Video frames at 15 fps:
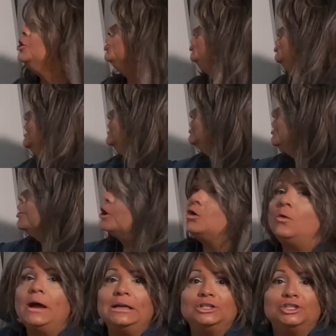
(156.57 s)
she's going to
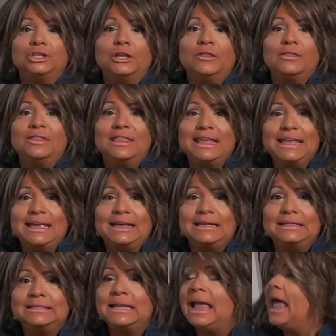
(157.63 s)
question
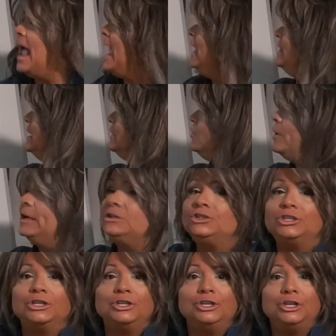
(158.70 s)
this and then
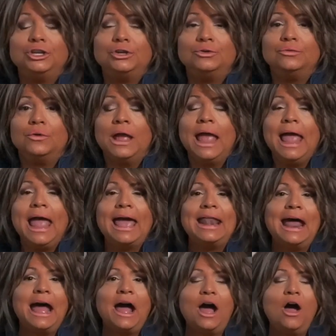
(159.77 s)
question you. And
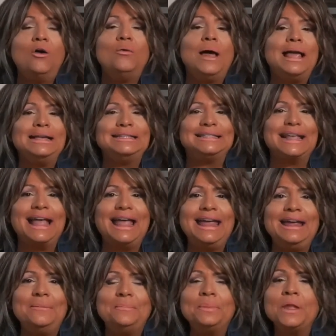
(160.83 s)
I always
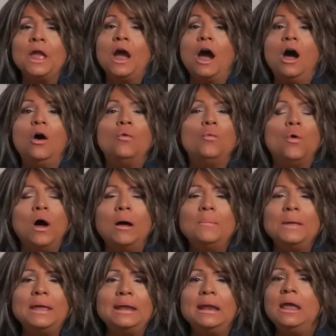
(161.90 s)
say, a
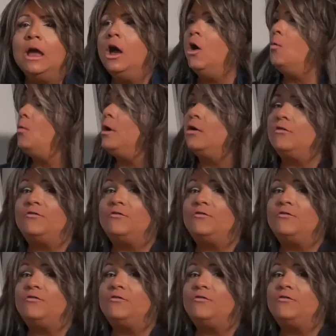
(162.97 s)
woman will